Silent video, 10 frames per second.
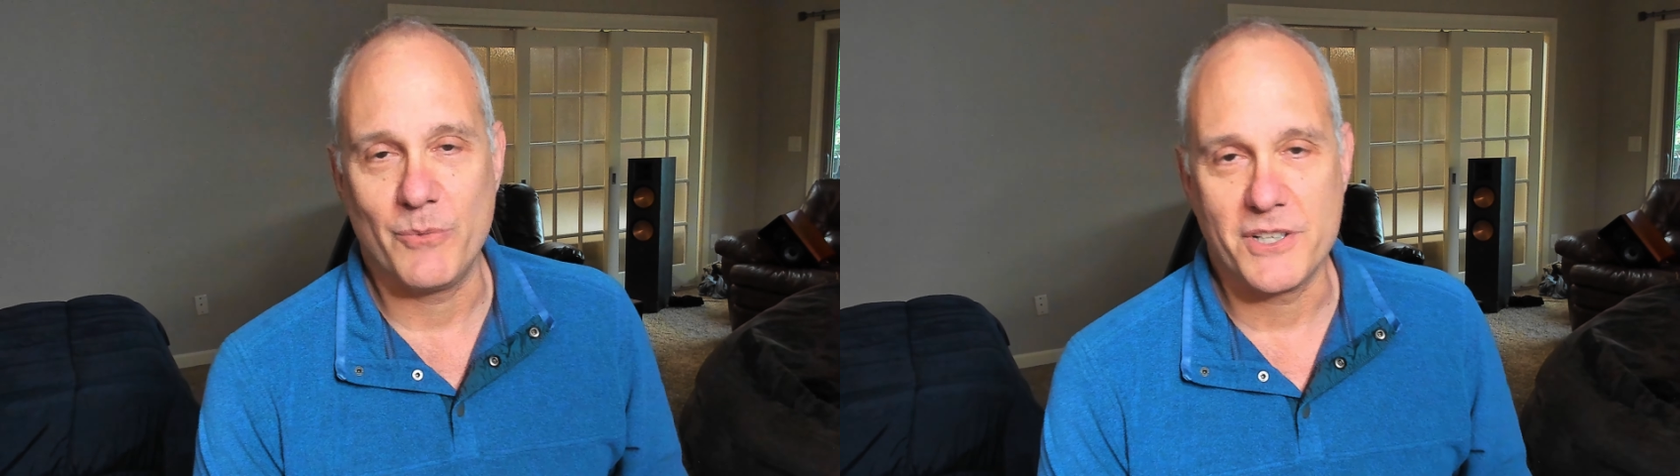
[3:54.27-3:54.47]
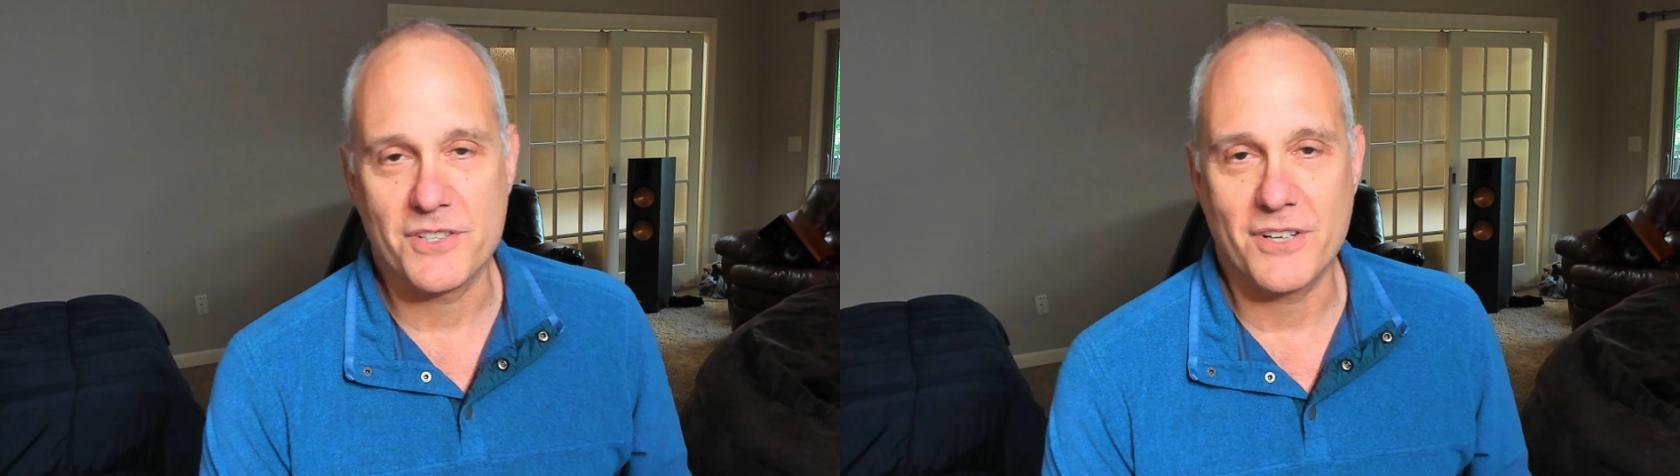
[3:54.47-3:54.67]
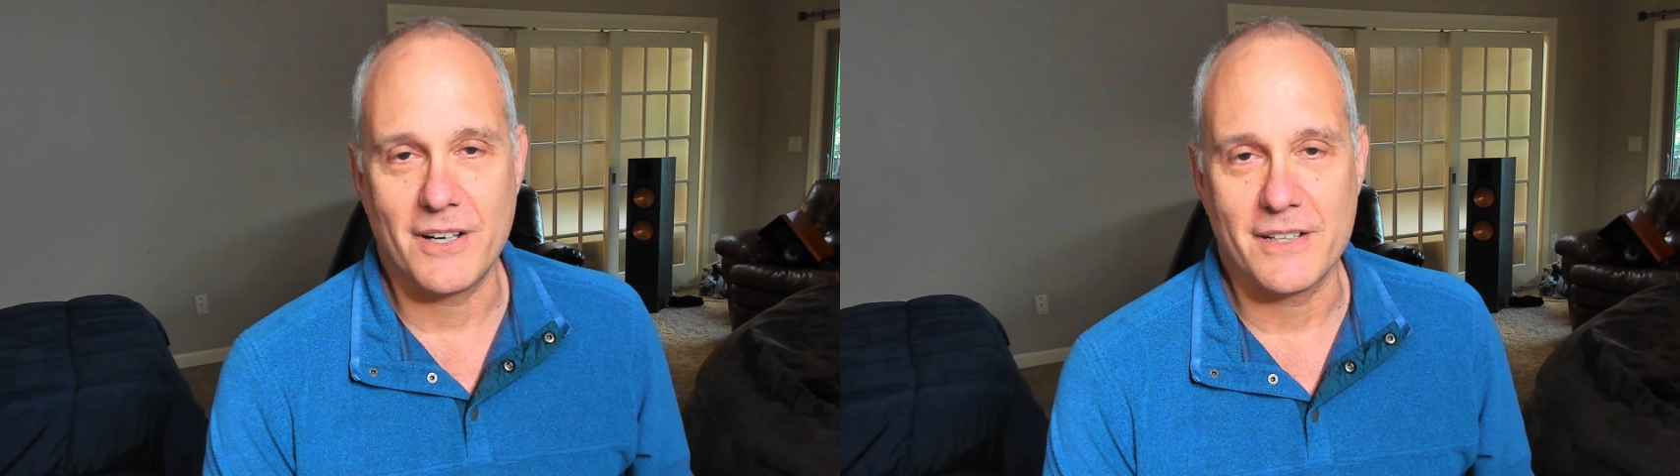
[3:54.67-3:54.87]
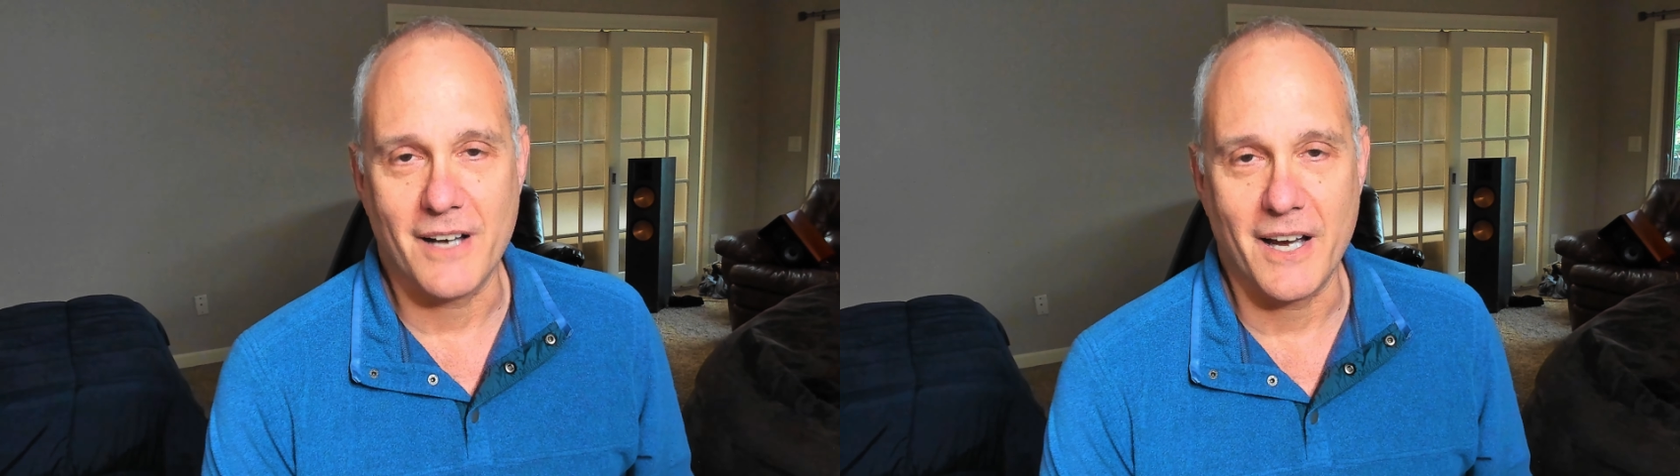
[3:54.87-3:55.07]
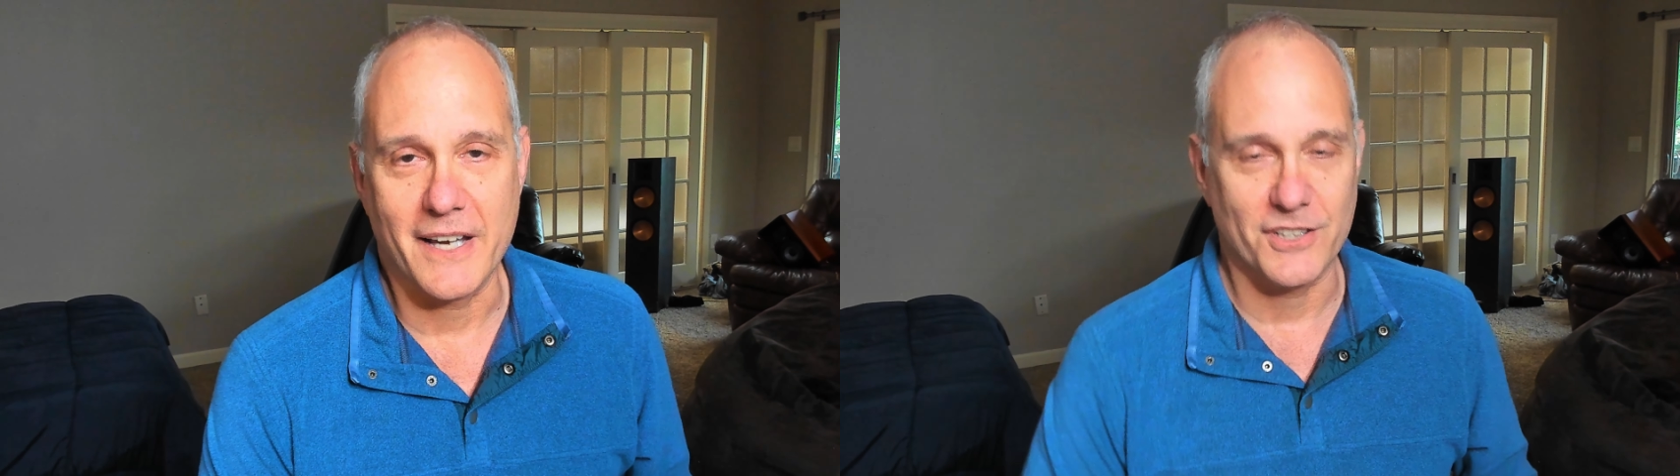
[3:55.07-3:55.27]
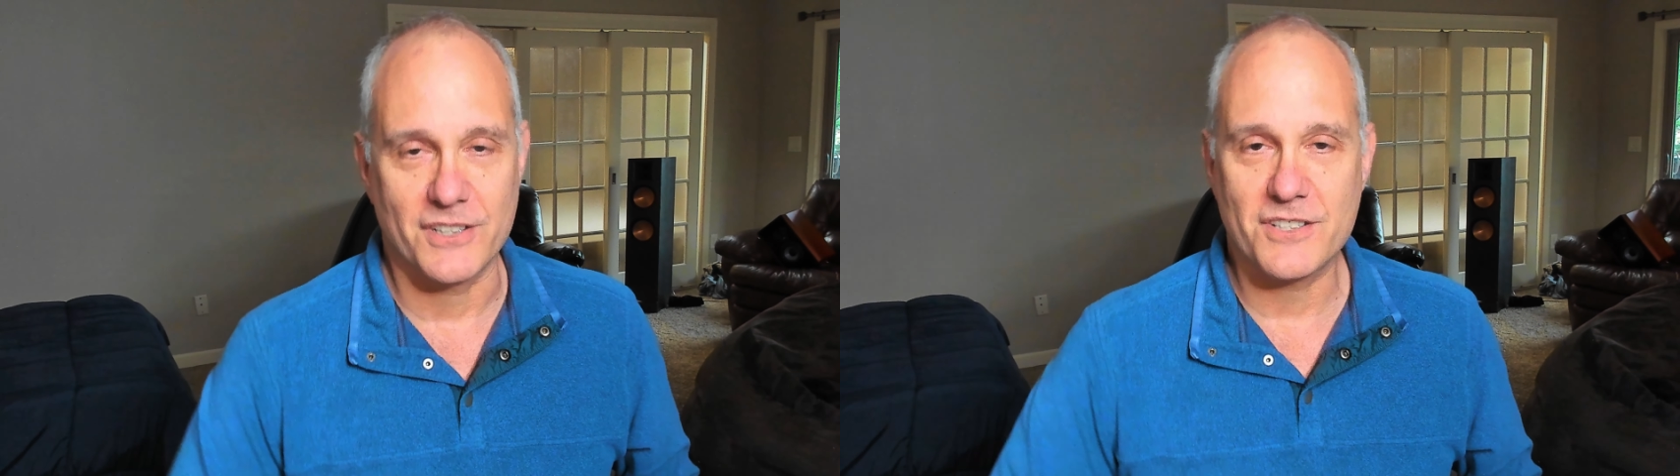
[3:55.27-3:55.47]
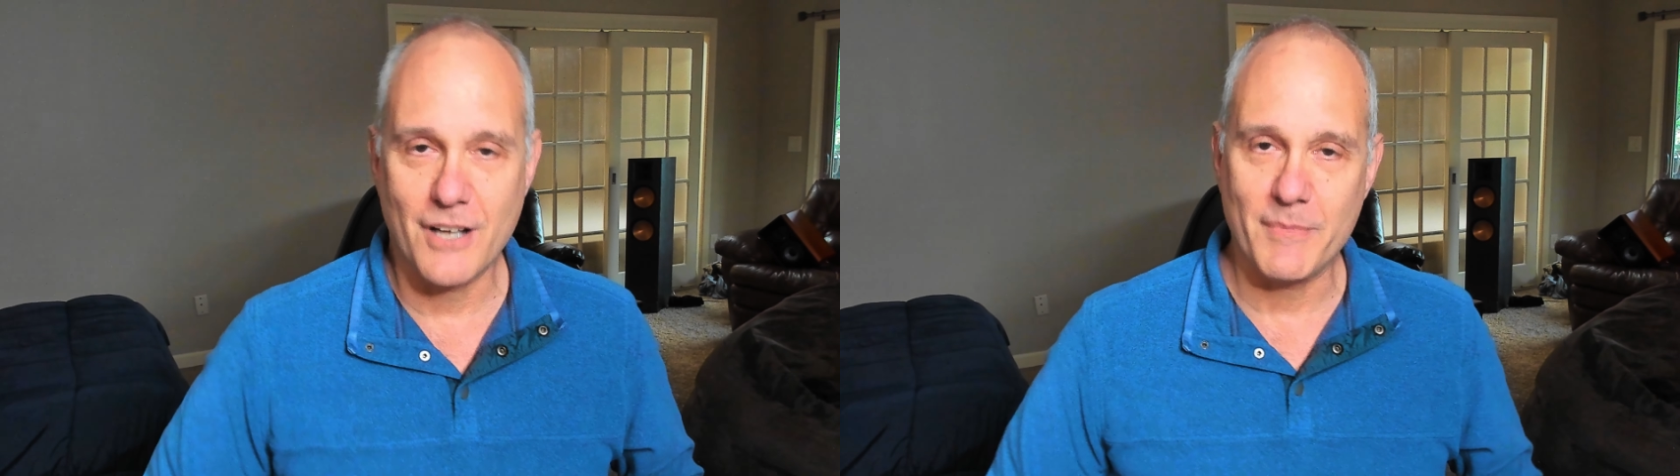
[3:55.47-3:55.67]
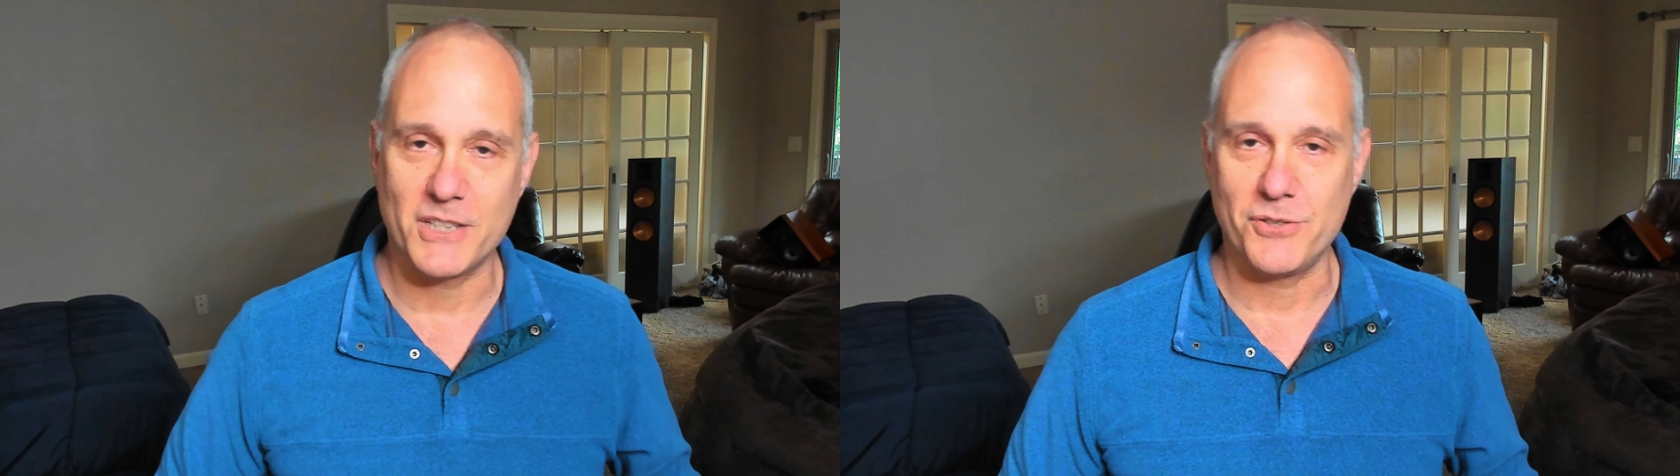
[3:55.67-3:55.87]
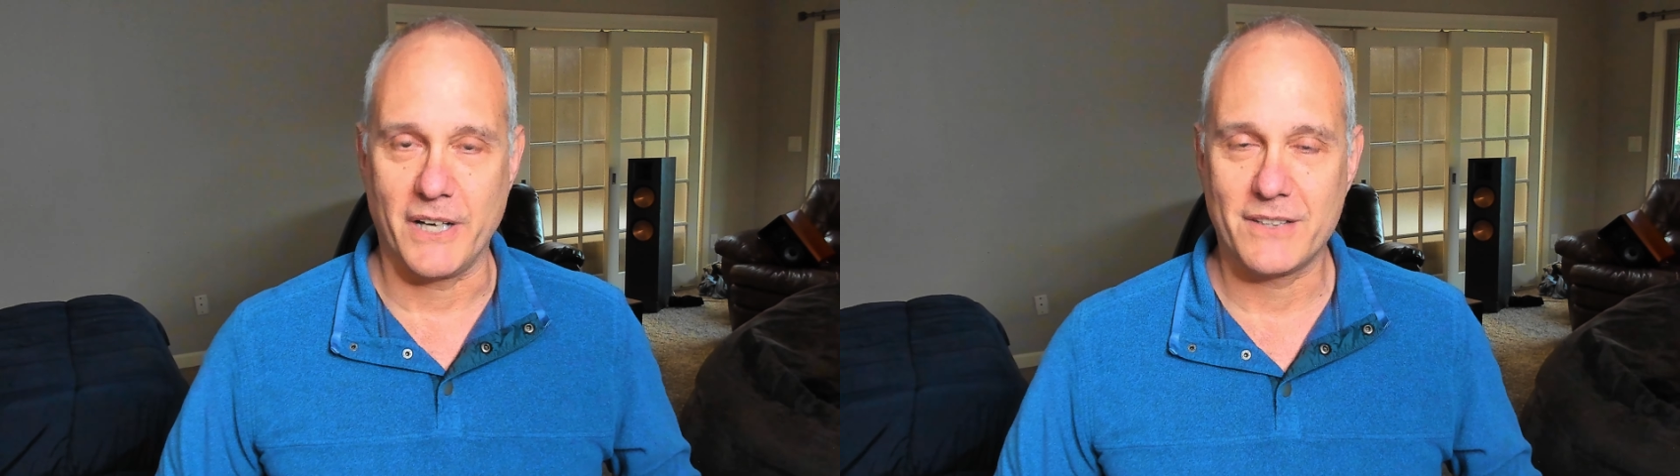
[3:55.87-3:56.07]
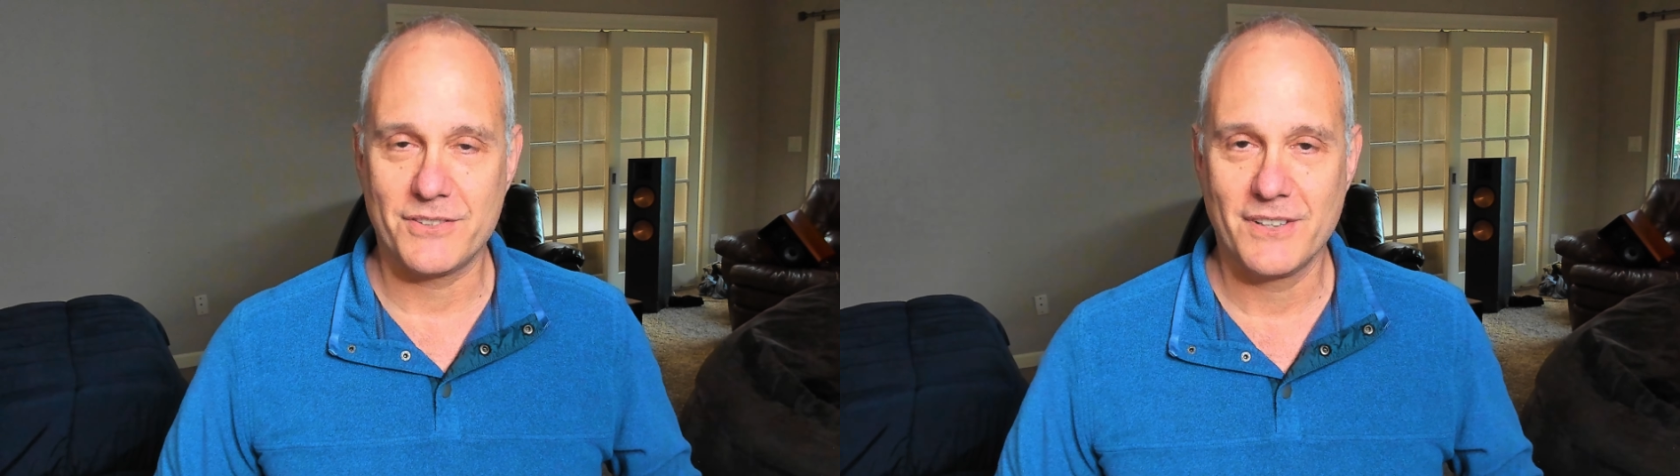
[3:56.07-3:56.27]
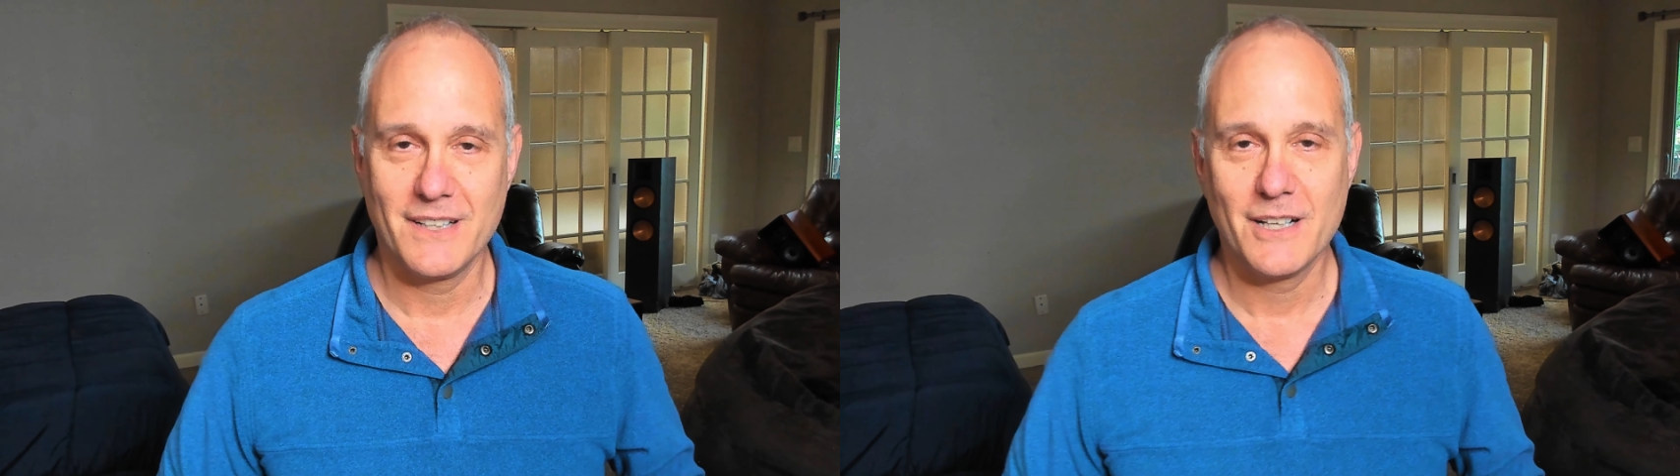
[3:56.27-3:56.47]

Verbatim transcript: when you start a diet, your stomach shrinks.